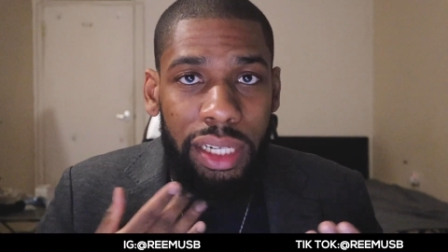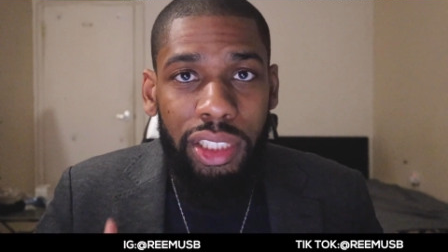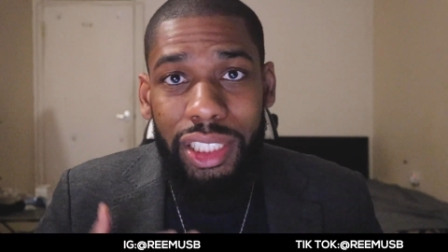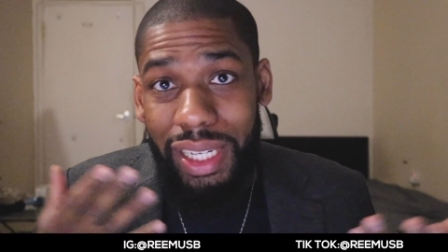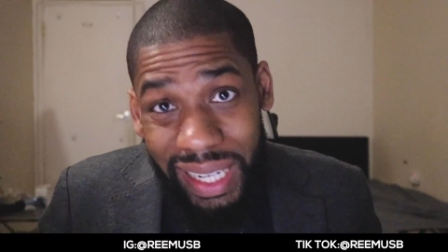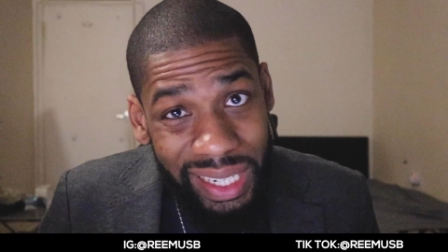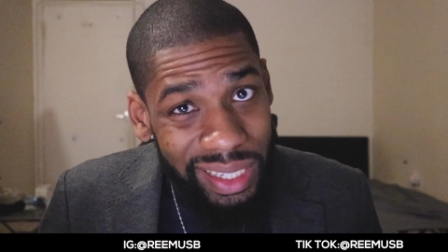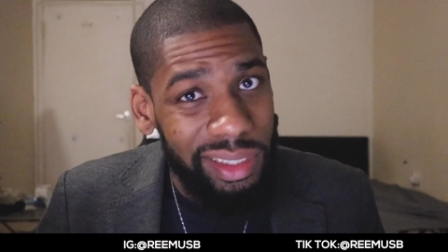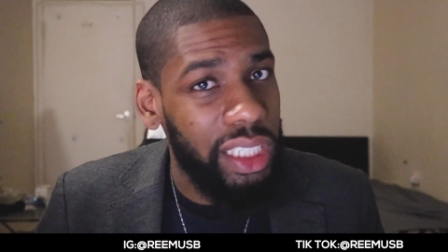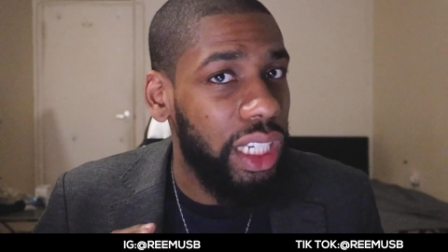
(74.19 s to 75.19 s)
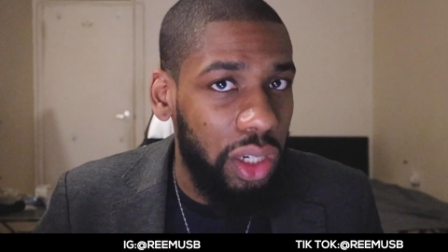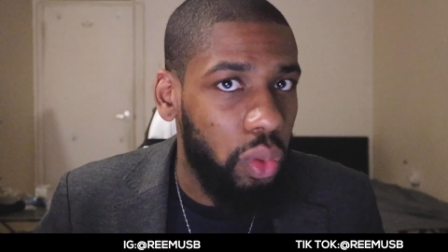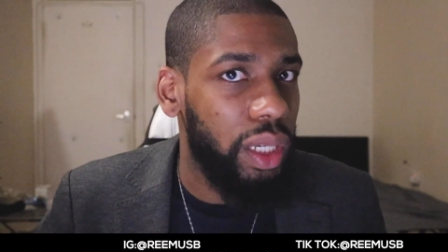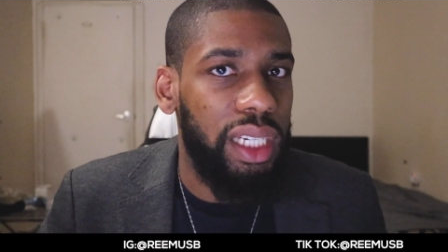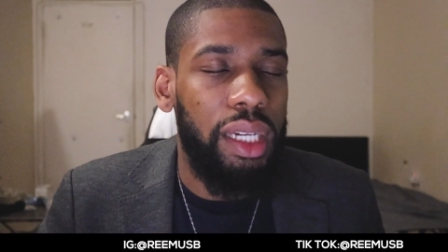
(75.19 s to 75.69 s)
engineered
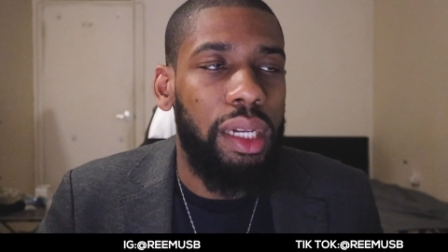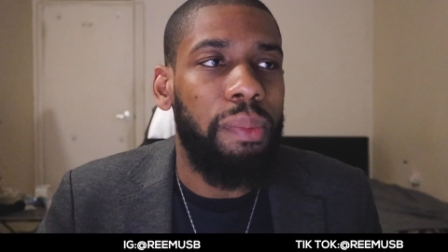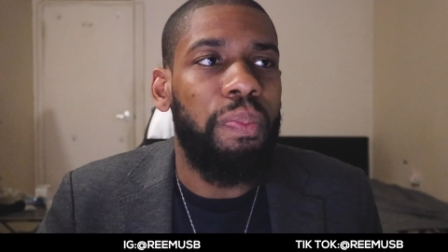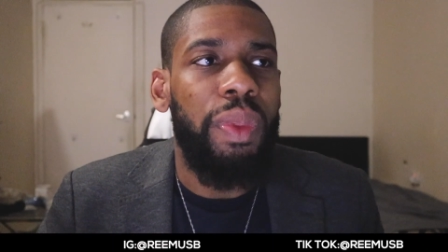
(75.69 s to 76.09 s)
equality,